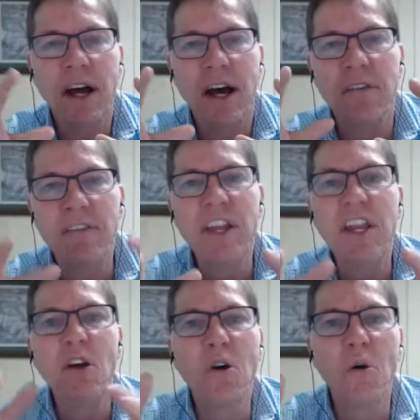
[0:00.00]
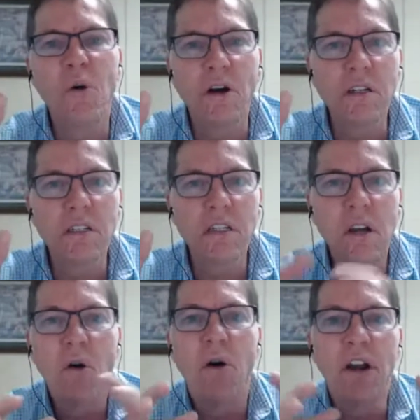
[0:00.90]
a video course
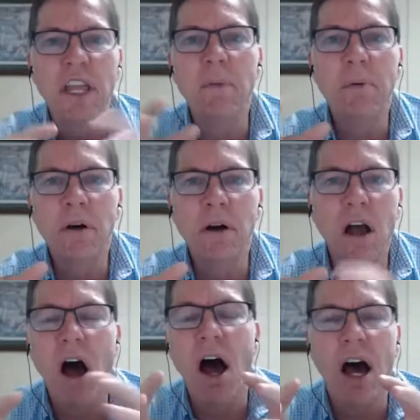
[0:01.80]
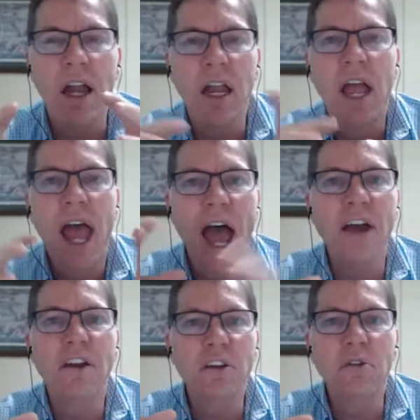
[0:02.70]
or an ebook on
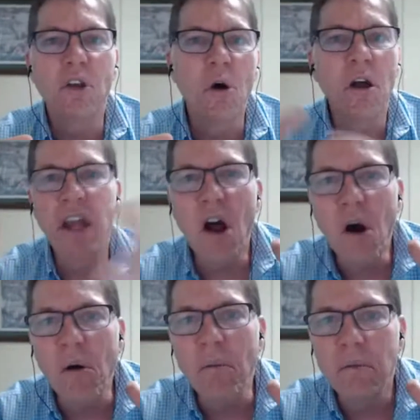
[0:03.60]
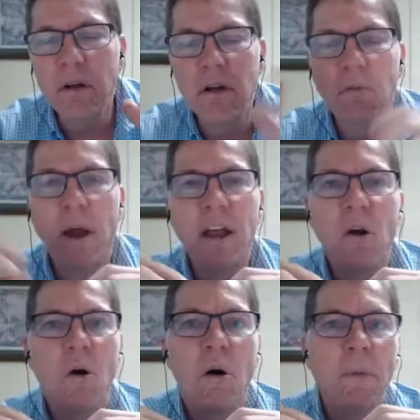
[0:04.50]
how to do yoga at home, right?
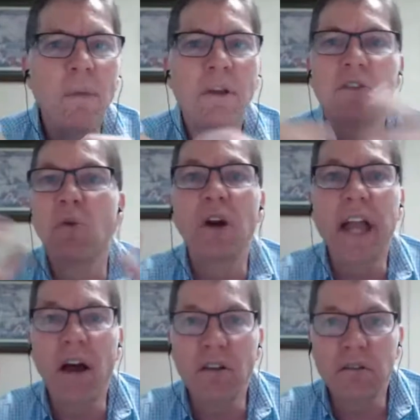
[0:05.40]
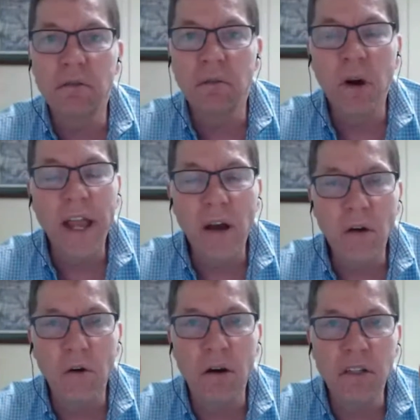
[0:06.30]
Or maybe it's a workout
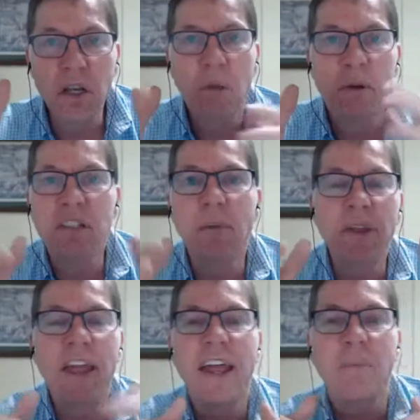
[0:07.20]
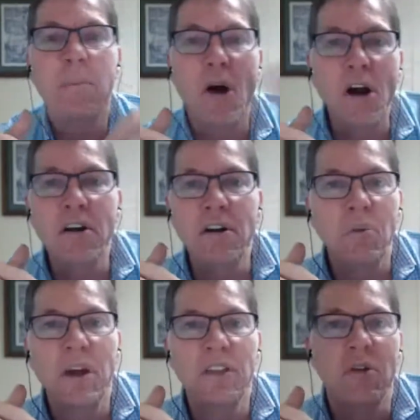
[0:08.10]
course, but something I can partner
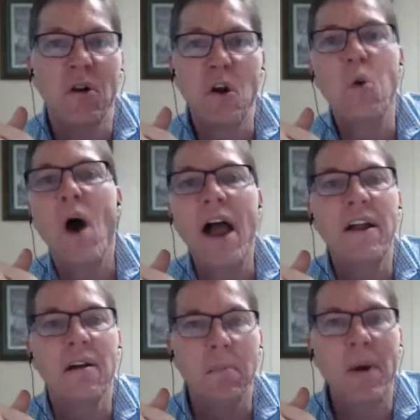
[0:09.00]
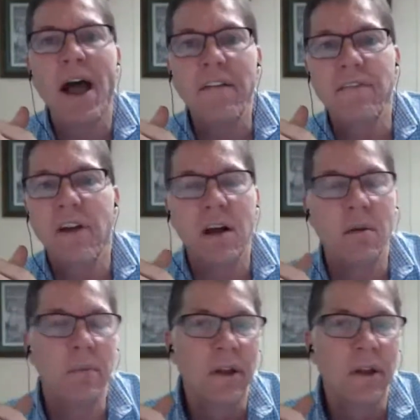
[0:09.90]
with or acquire or buy from